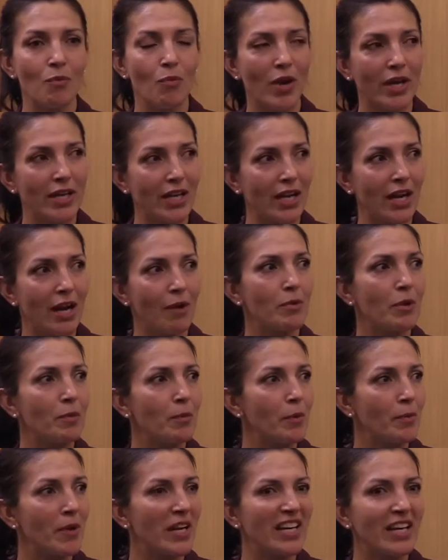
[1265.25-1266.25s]
waking up
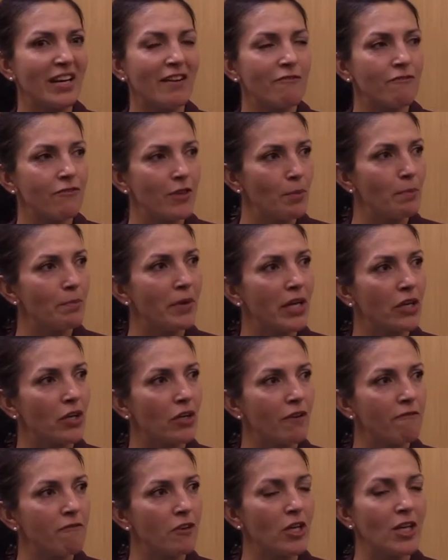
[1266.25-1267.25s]
everybody, and I felt better. I
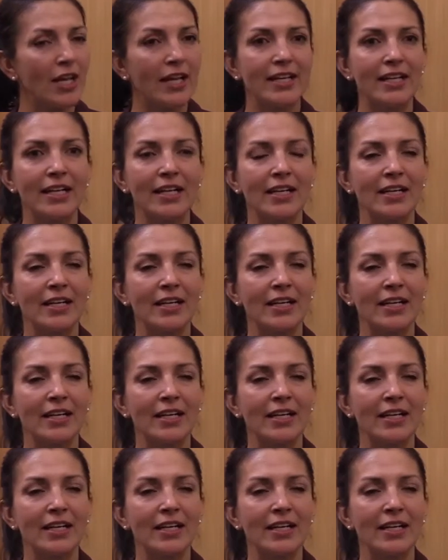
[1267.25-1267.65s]
felt like,